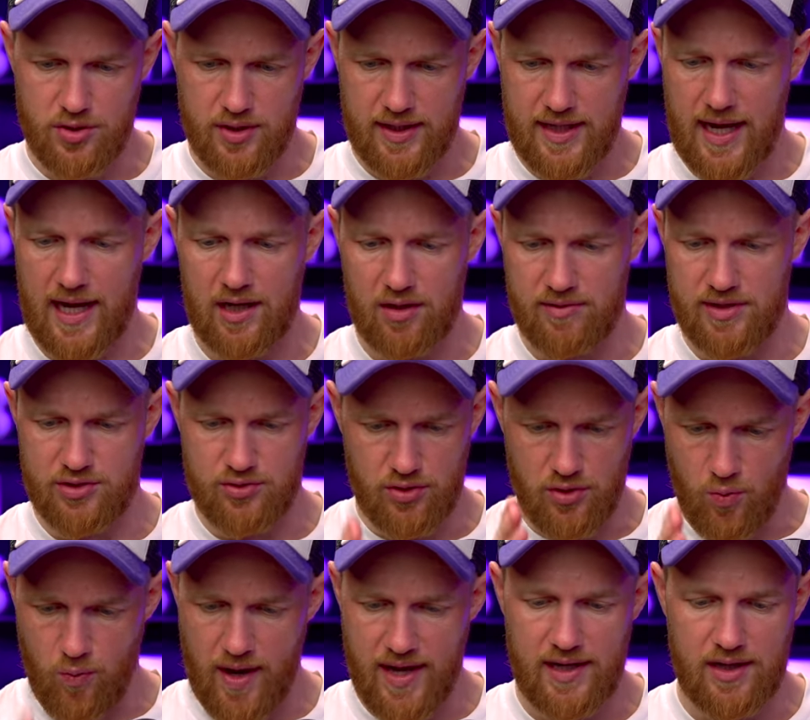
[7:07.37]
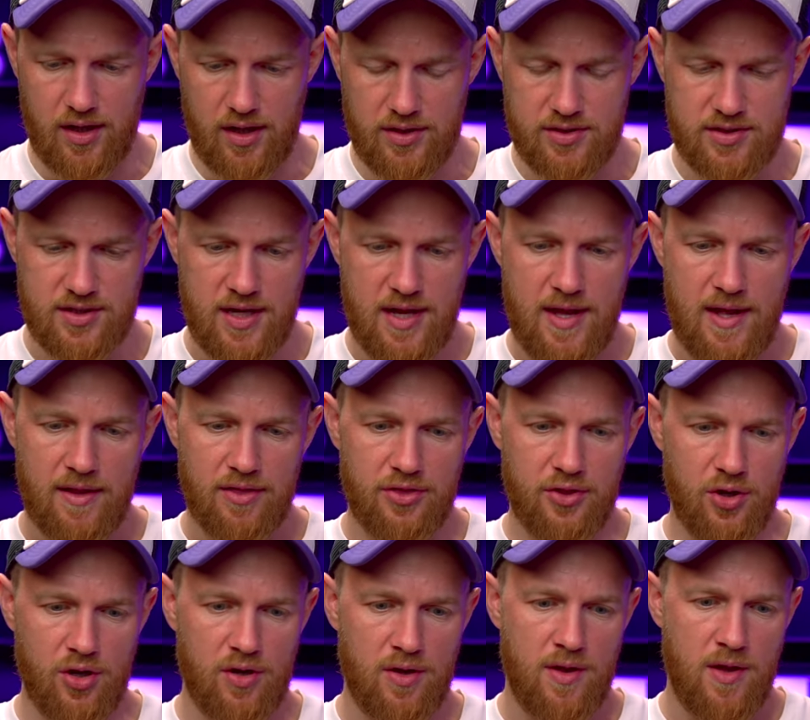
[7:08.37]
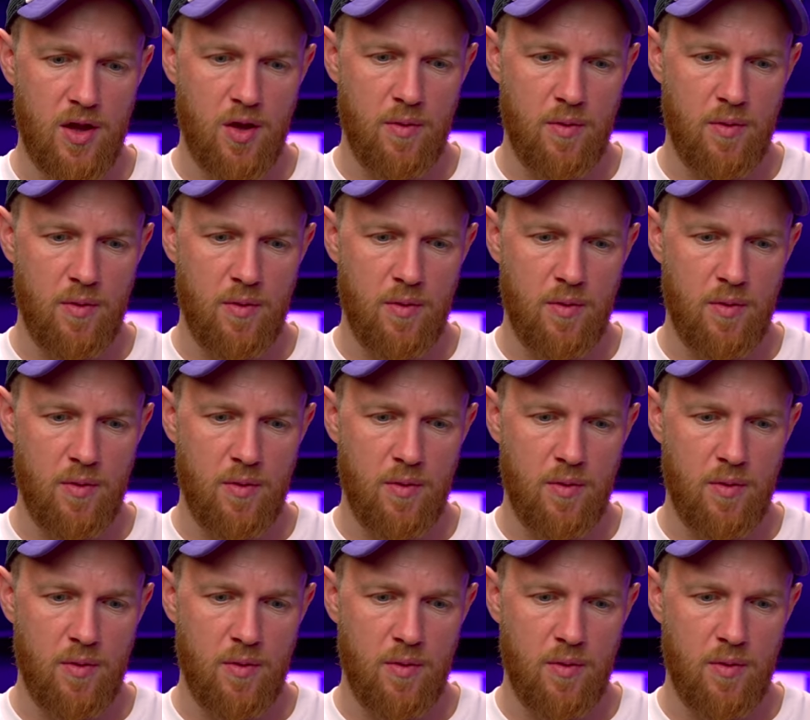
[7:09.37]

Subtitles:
or the calories or the weight loss, that,